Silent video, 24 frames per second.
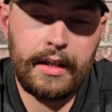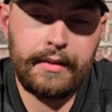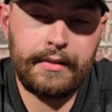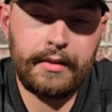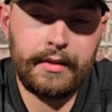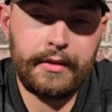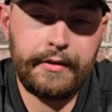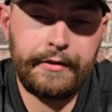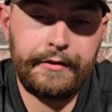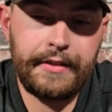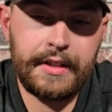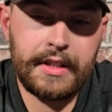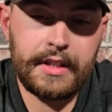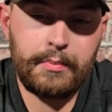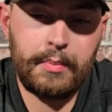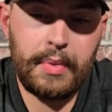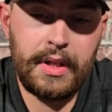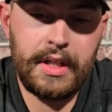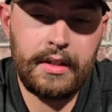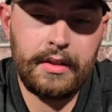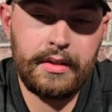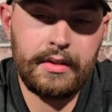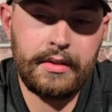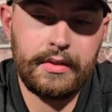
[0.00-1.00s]
Having fixed
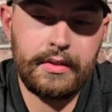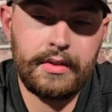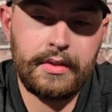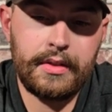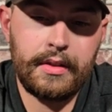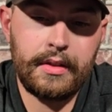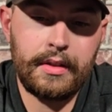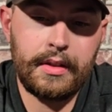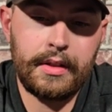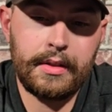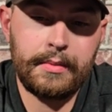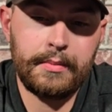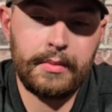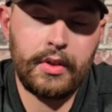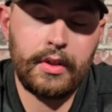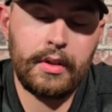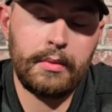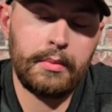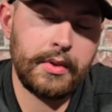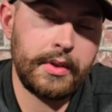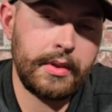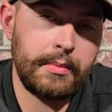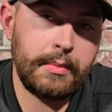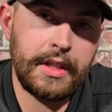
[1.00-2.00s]
pins,
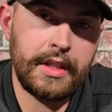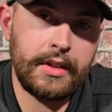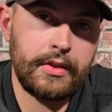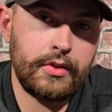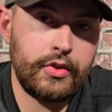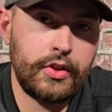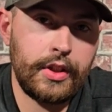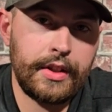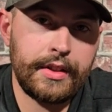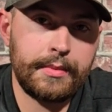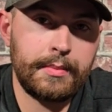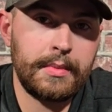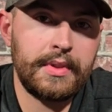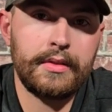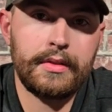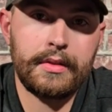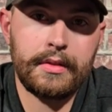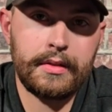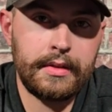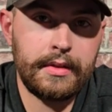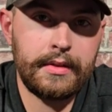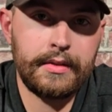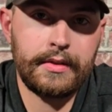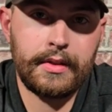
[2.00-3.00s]
you're able to make
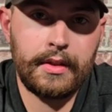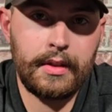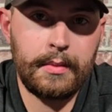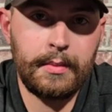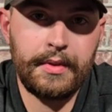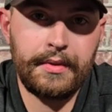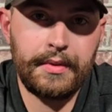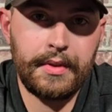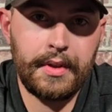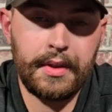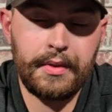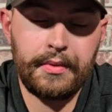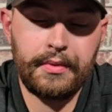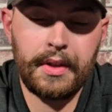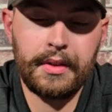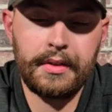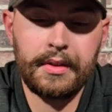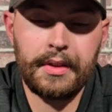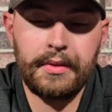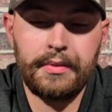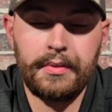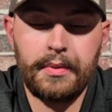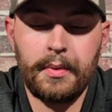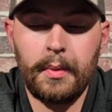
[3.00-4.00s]
adjustments. It's going to be very
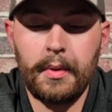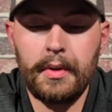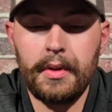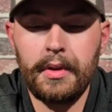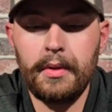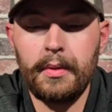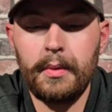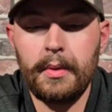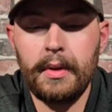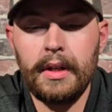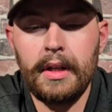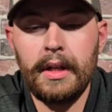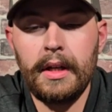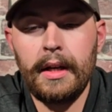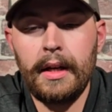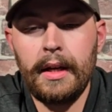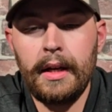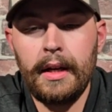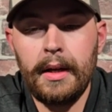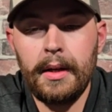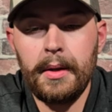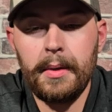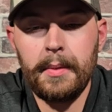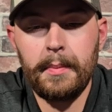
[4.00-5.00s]
friendly for you.
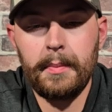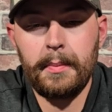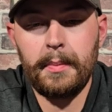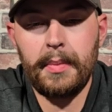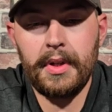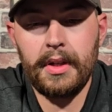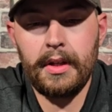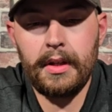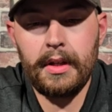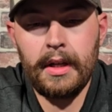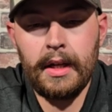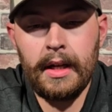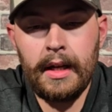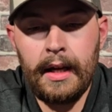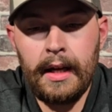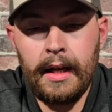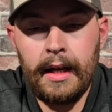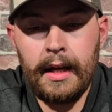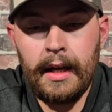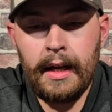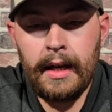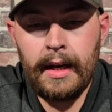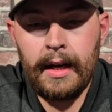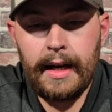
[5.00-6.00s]
But
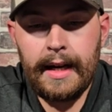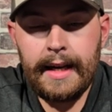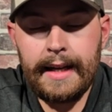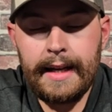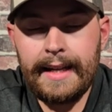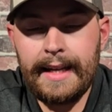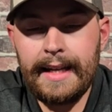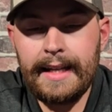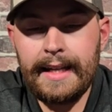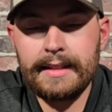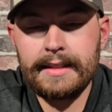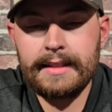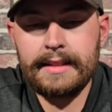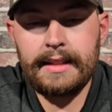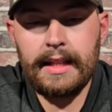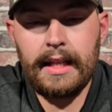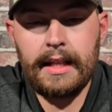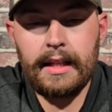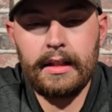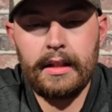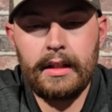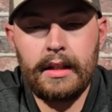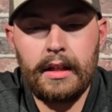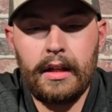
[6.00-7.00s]
I can't
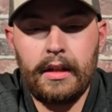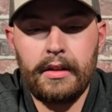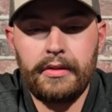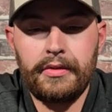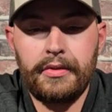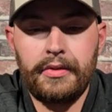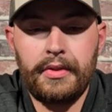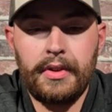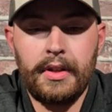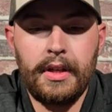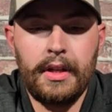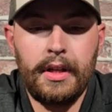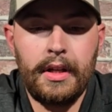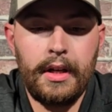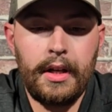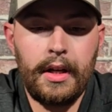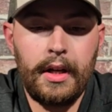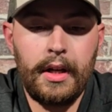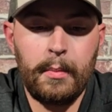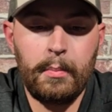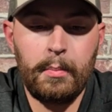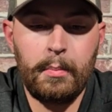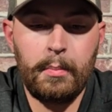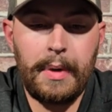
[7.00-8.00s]
say enough
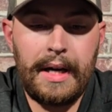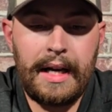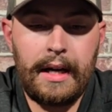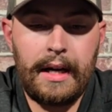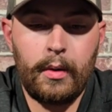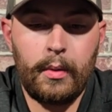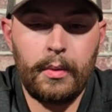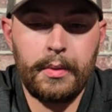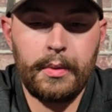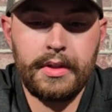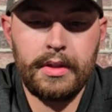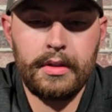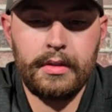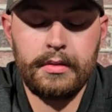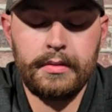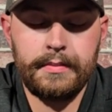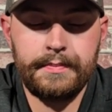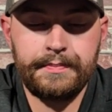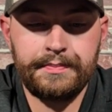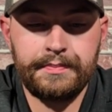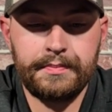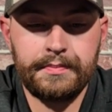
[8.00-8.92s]
about